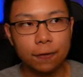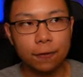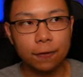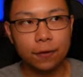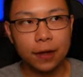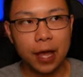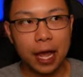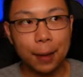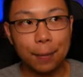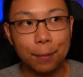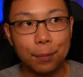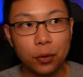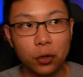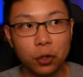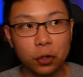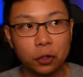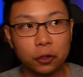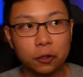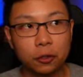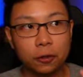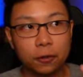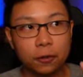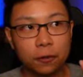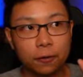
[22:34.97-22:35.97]
and
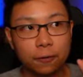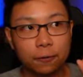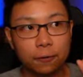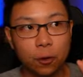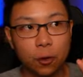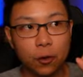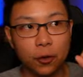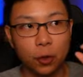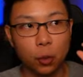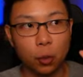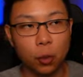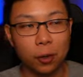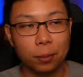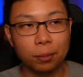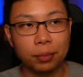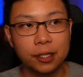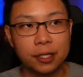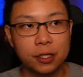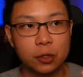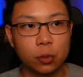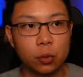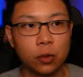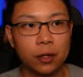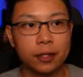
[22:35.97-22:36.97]
pull for the one
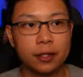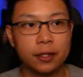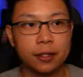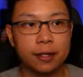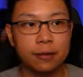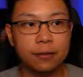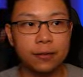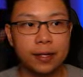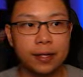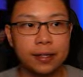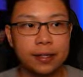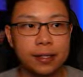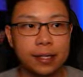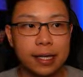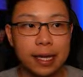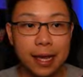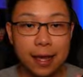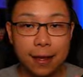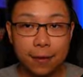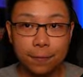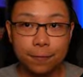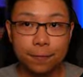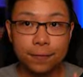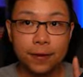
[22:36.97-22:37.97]
plus one events
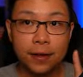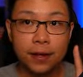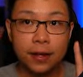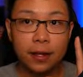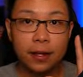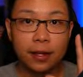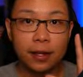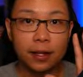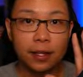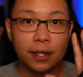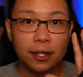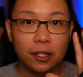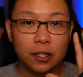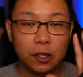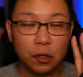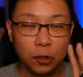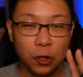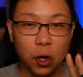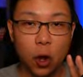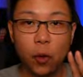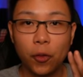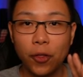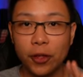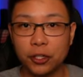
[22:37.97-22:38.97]
if you
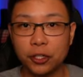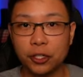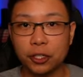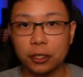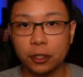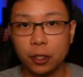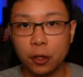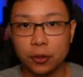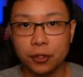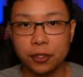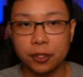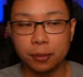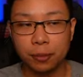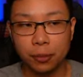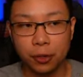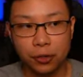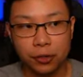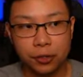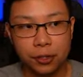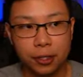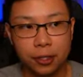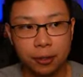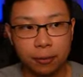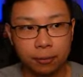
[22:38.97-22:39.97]
know that you're close to
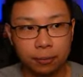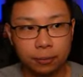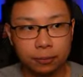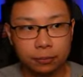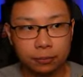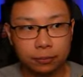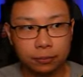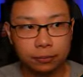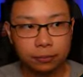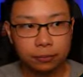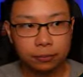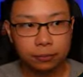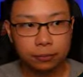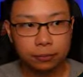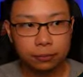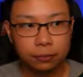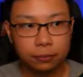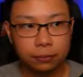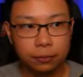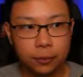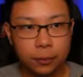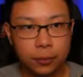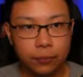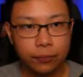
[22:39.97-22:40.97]
Mercy.
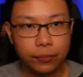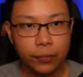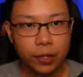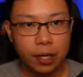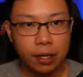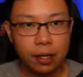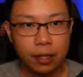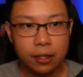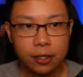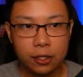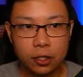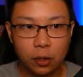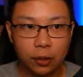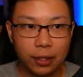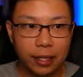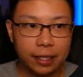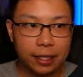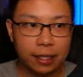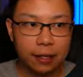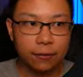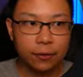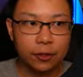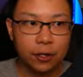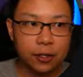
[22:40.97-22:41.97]
So like
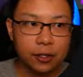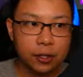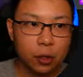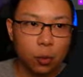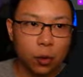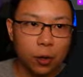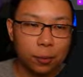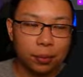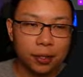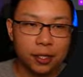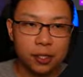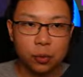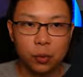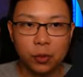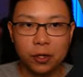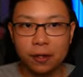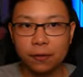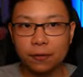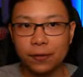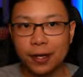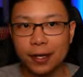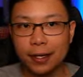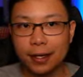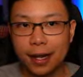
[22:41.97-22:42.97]
if there's a one plus one
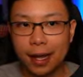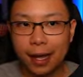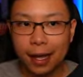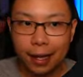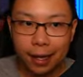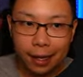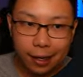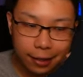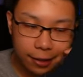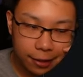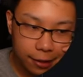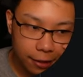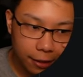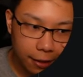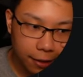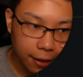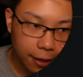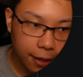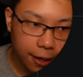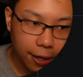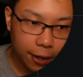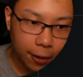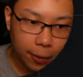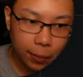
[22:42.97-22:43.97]
event and
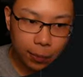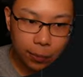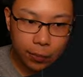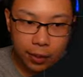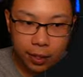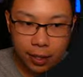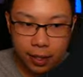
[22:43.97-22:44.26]
um,